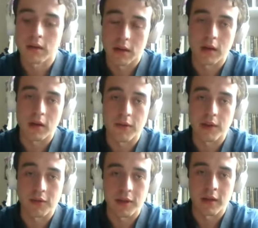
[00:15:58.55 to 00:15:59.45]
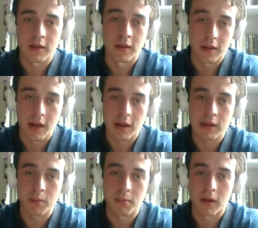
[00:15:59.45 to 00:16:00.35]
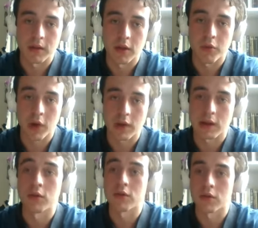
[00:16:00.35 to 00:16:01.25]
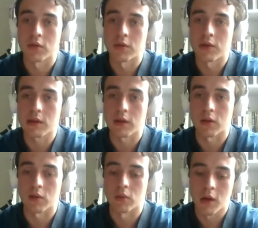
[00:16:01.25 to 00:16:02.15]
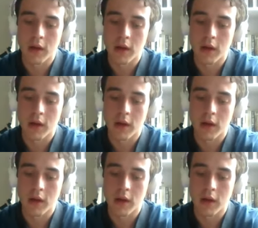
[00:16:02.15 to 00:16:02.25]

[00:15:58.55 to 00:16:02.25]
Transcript: The curve is flattening, yes, but the threat is not over, so